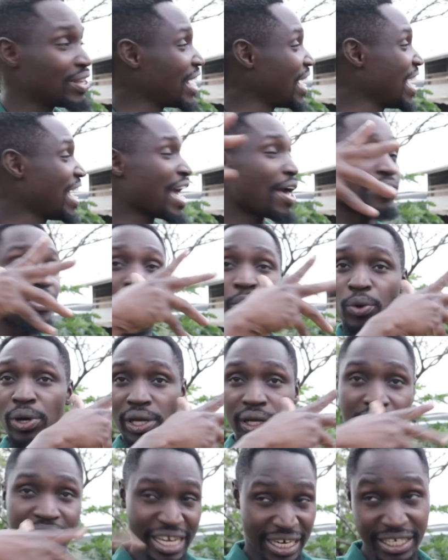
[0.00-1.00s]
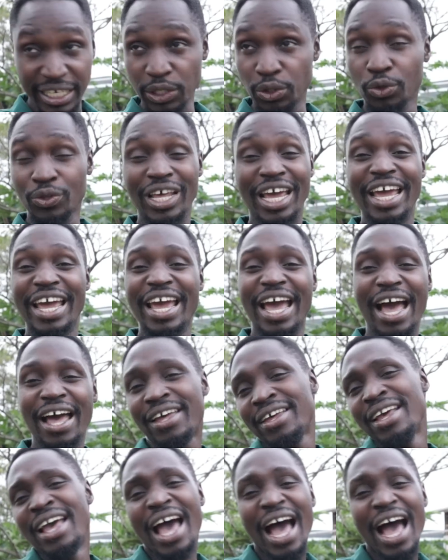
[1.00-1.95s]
the air. They will get into the air,